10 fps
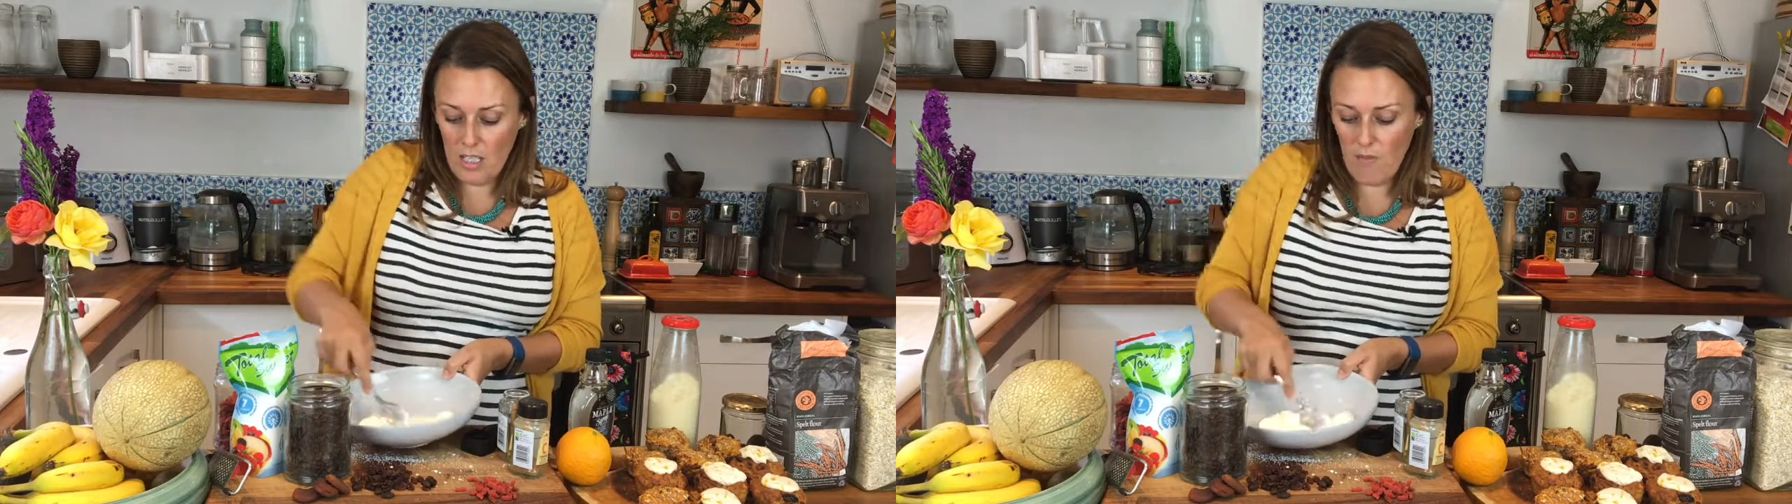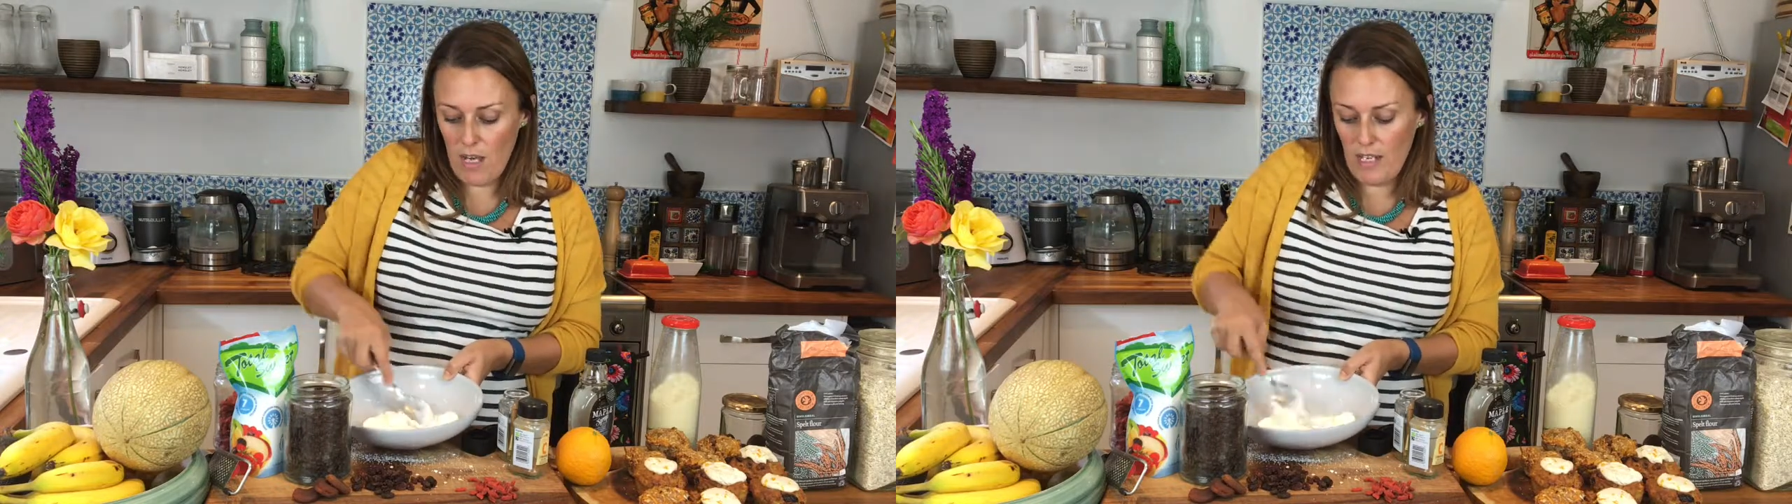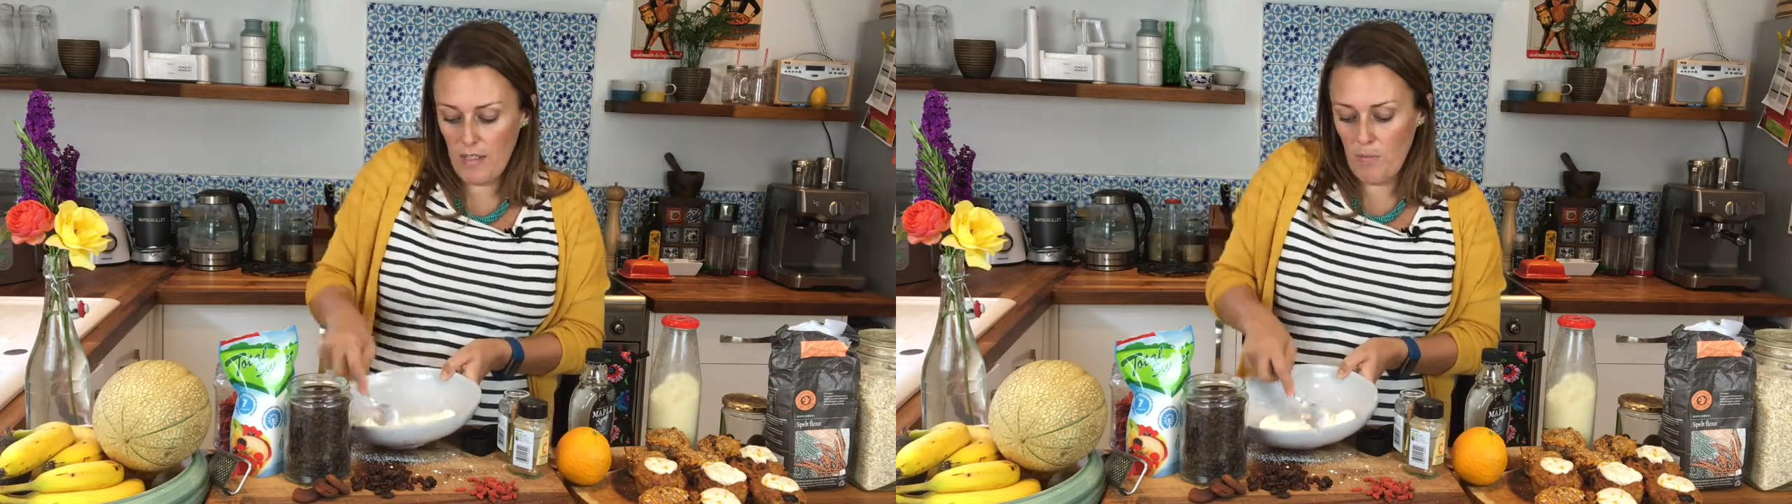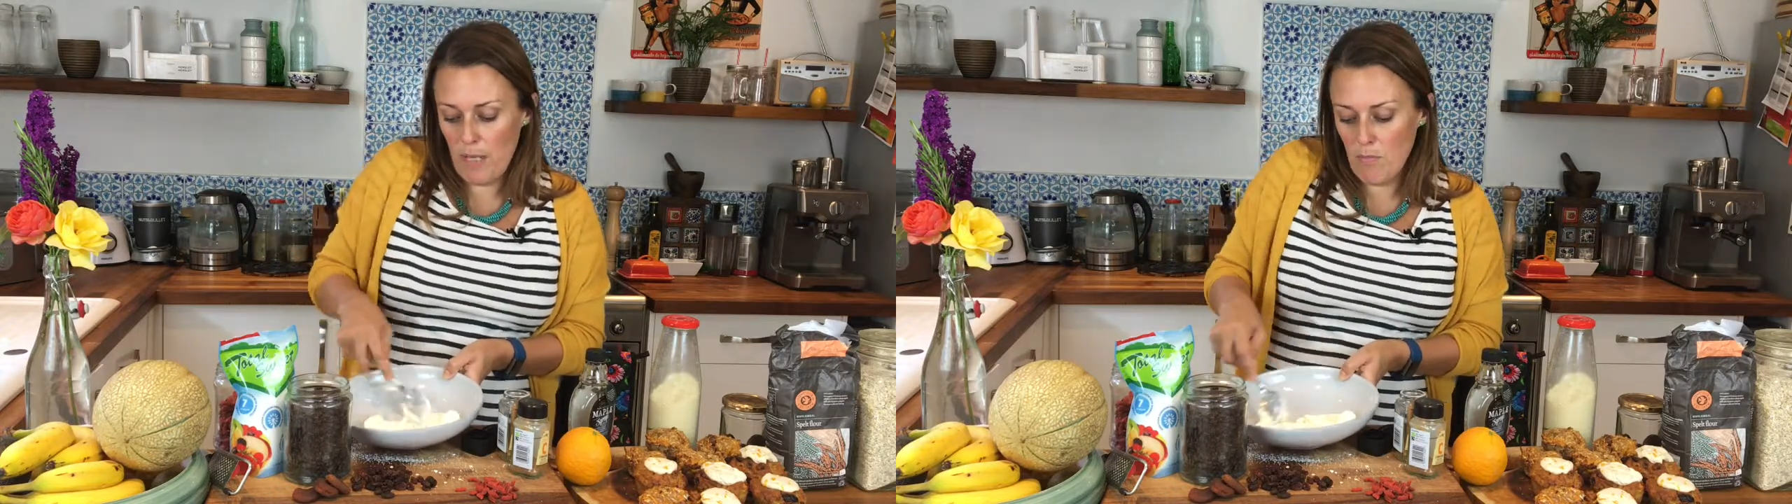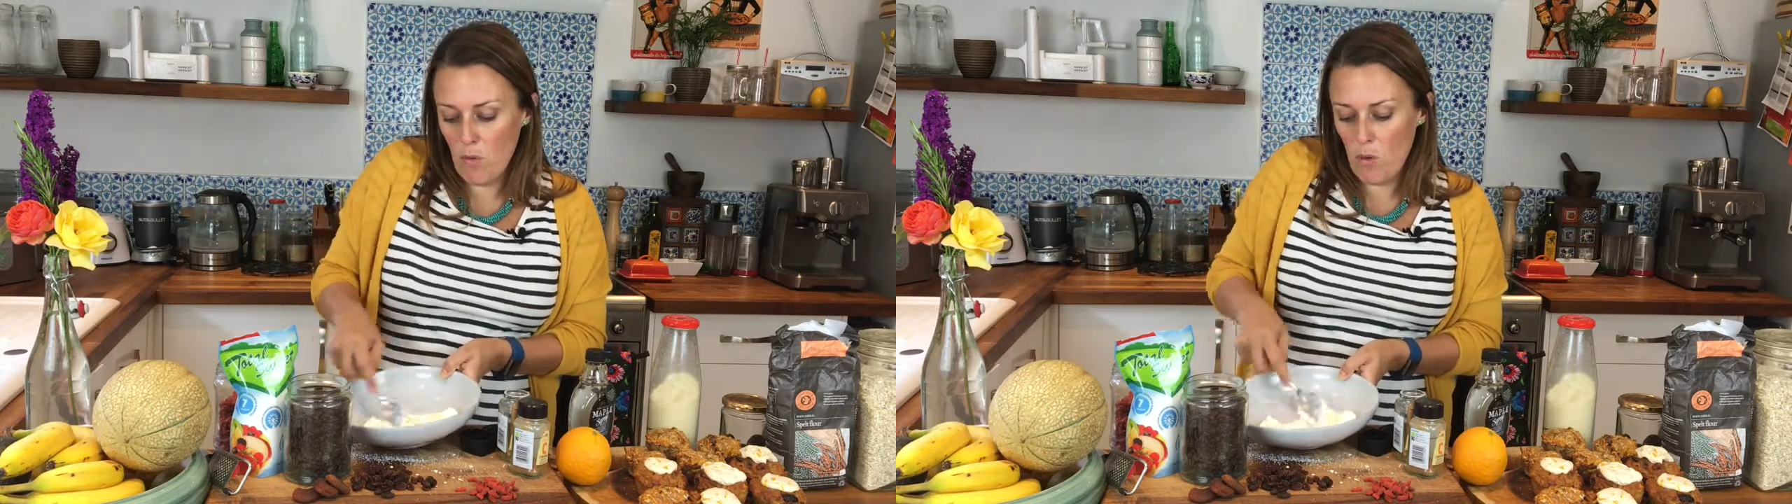give it a little
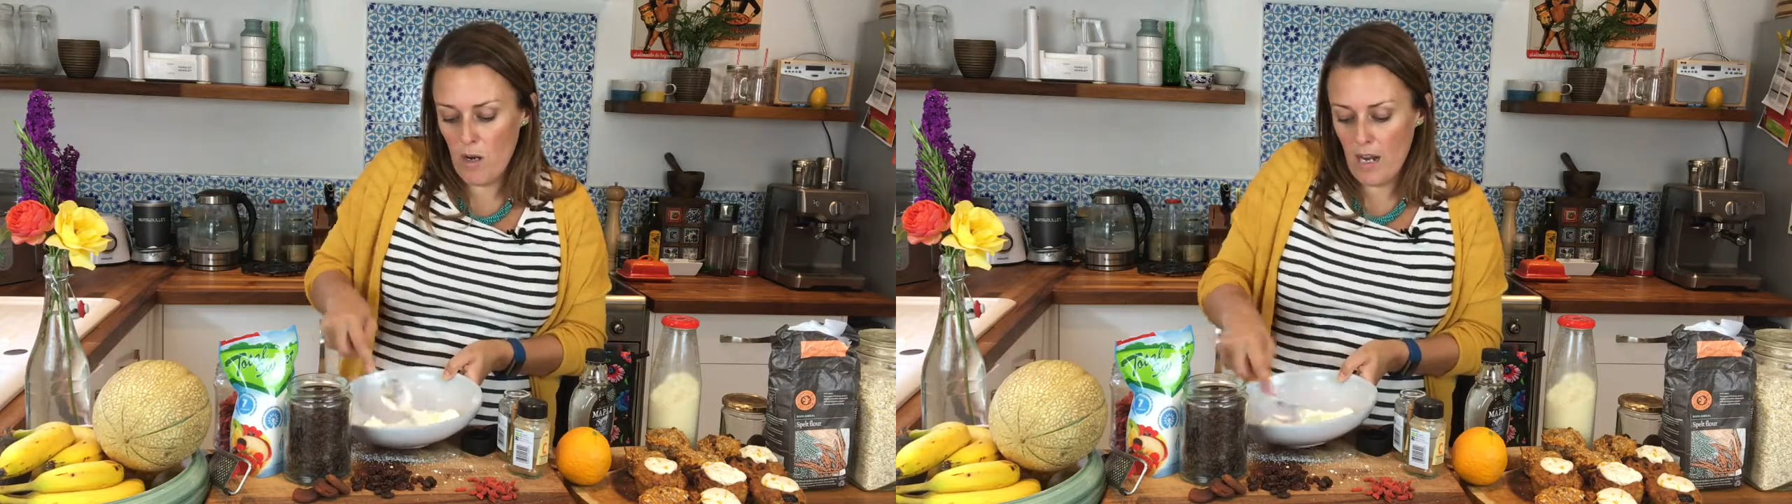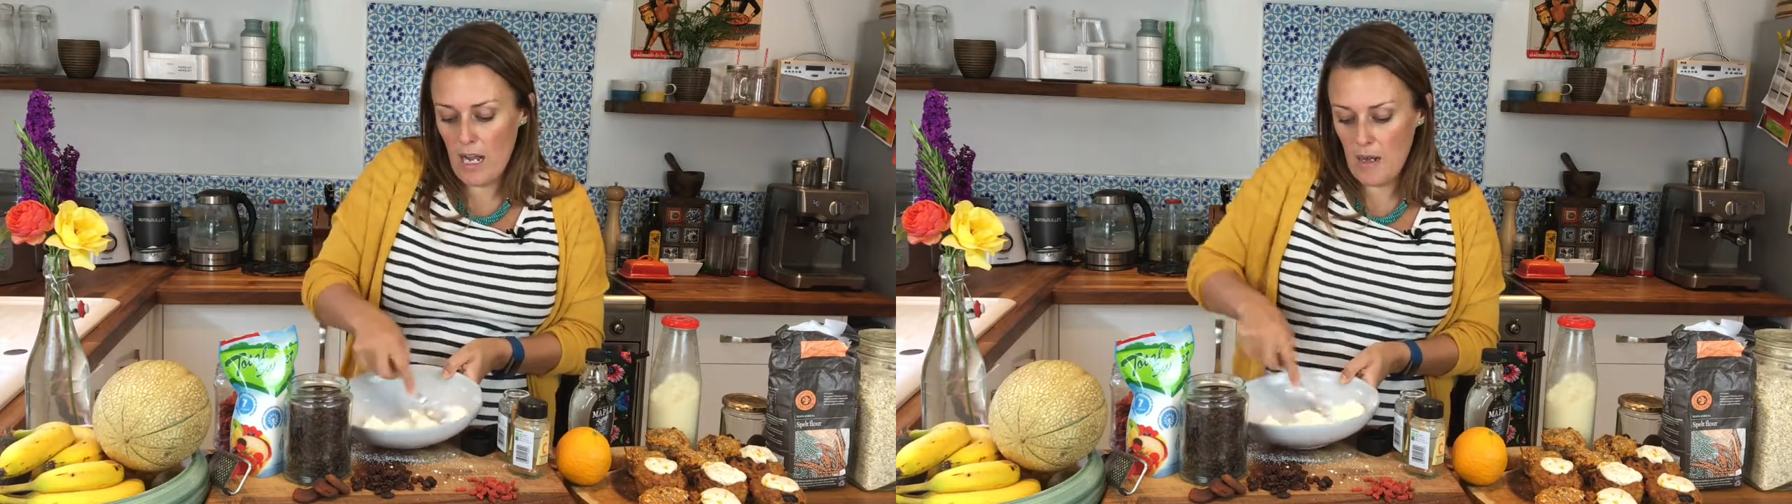bit more